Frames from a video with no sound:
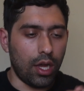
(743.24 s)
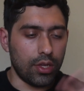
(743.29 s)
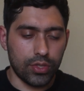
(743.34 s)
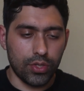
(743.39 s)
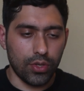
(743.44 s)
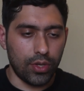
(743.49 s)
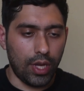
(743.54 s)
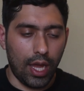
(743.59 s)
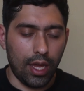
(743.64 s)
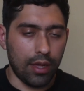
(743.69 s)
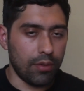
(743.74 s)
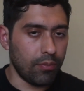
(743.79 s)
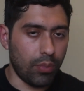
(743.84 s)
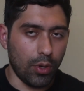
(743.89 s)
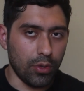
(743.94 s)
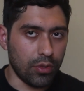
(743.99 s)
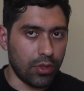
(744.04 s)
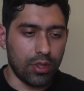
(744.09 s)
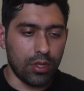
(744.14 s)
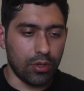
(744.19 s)
So yeah,
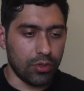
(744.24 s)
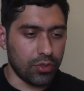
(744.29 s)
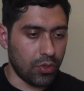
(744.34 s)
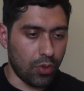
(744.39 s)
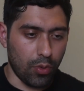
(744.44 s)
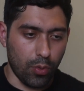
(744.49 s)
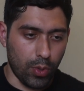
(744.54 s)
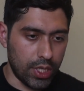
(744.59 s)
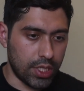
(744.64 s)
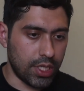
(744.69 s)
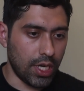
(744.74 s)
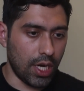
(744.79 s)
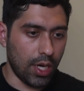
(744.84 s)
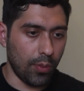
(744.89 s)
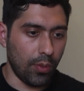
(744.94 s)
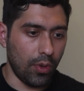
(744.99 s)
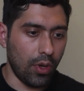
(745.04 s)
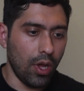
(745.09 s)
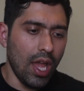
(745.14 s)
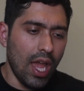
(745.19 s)
both of those were
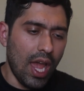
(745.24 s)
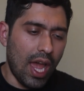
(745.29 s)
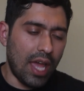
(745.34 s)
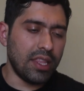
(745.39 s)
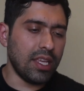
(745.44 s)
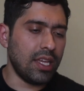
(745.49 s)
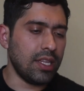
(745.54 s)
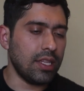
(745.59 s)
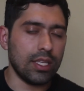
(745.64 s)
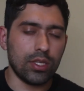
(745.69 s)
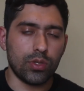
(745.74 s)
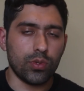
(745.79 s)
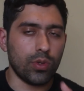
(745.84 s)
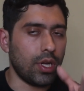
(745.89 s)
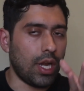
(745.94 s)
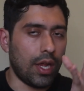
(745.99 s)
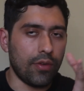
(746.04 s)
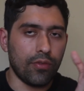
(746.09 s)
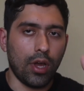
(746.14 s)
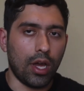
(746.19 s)
terrible. And then this
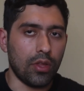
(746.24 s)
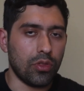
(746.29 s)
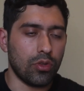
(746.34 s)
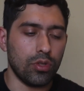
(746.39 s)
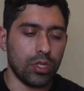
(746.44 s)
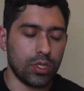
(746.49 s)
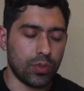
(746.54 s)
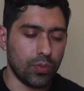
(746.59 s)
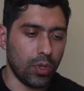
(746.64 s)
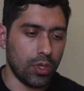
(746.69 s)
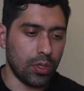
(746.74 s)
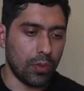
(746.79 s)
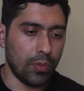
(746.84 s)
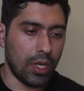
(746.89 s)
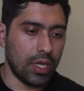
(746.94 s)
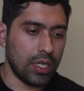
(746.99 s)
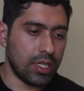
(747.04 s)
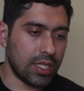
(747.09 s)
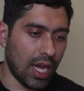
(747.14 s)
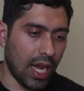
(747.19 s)
one, I've gone through this
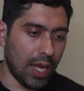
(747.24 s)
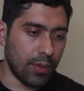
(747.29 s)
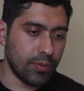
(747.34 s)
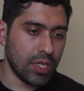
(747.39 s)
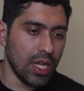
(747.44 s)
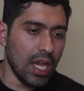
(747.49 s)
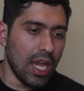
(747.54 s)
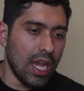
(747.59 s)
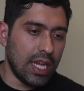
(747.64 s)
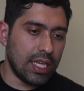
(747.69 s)
many times.